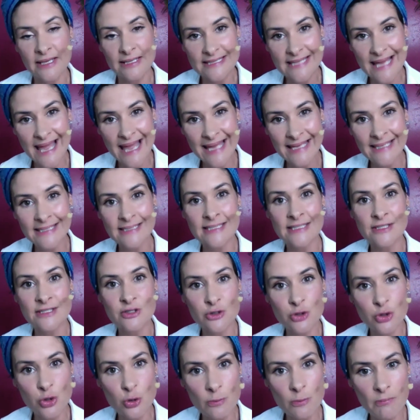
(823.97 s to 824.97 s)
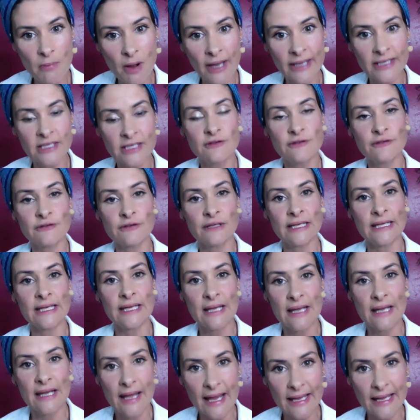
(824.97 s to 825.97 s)
tended to mindfully
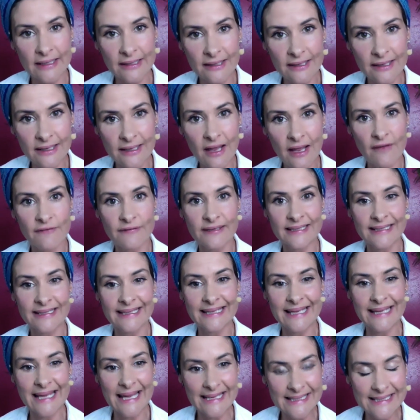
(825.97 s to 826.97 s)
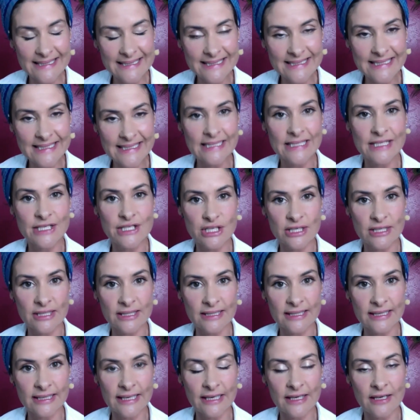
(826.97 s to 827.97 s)
and lovingly and
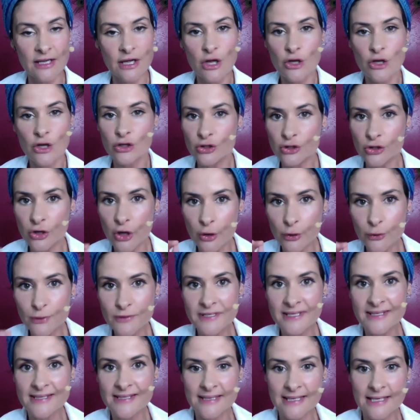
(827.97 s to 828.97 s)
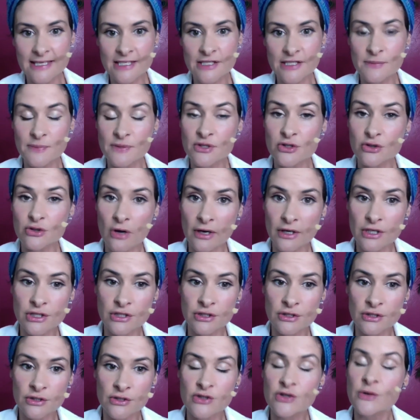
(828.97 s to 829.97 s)
diligently. Notice these
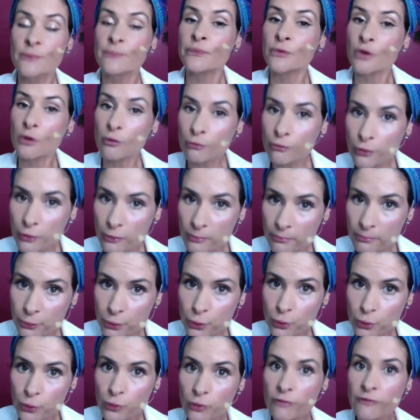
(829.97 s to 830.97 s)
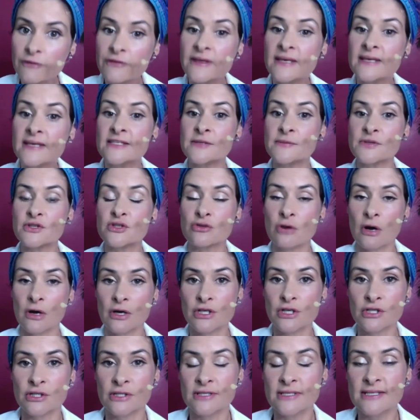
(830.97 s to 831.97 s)
obstructions, remove these
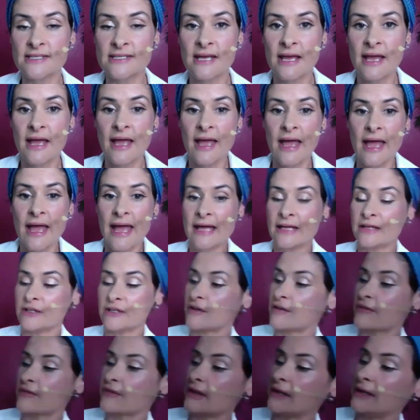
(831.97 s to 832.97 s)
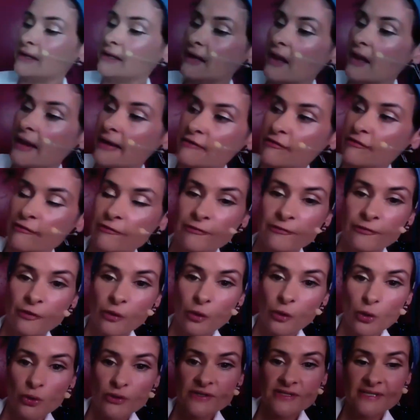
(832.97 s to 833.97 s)
obstructions, and the life
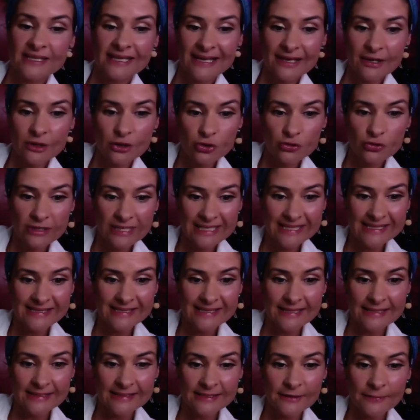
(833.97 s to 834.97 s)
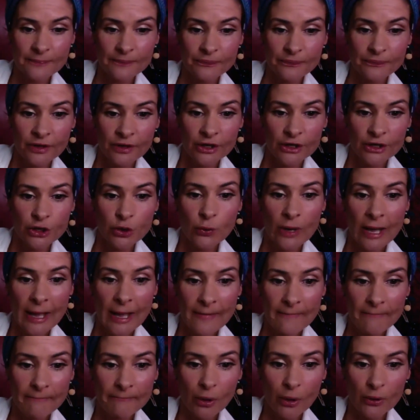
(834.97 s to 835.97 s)
force increases. You
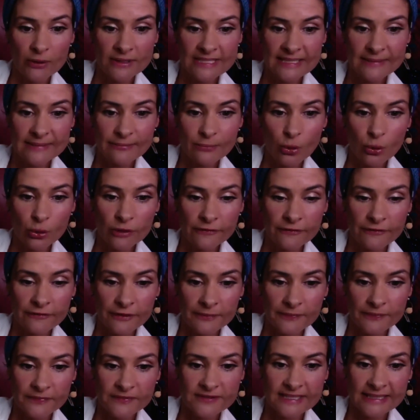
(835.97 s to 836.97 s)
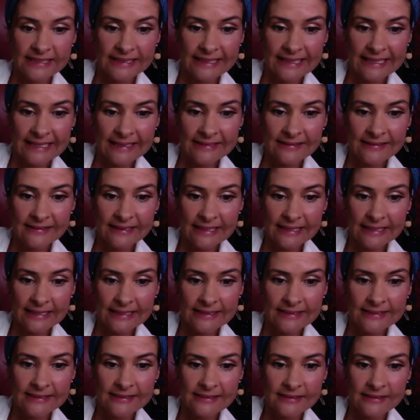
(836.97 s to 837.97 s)
embody more of them, delete
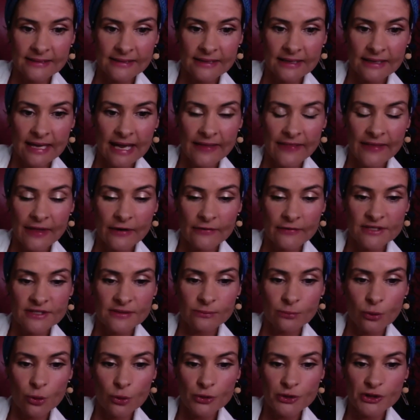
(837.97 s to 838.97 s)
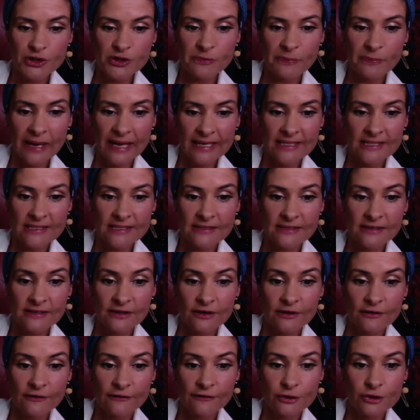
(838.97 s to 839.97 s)
these, and there is more space
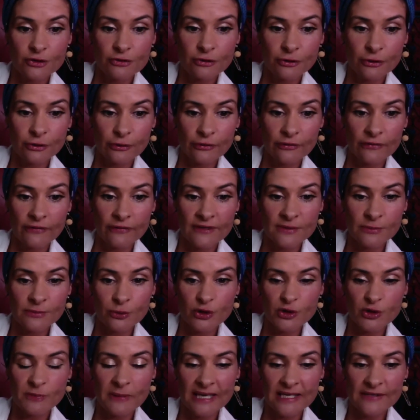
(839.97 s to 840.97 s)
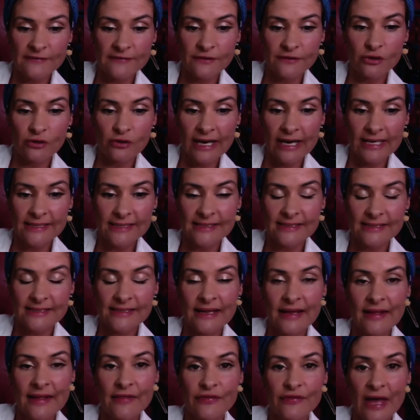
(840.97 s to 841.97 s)
for truth. There's more space for grace.
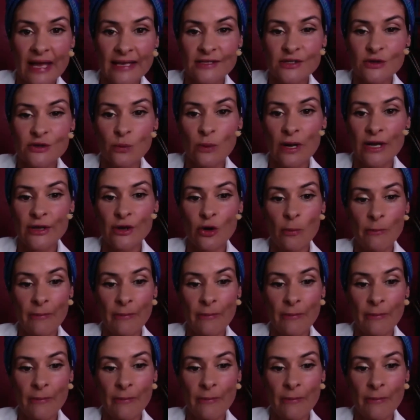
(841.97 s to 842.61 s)
That's where your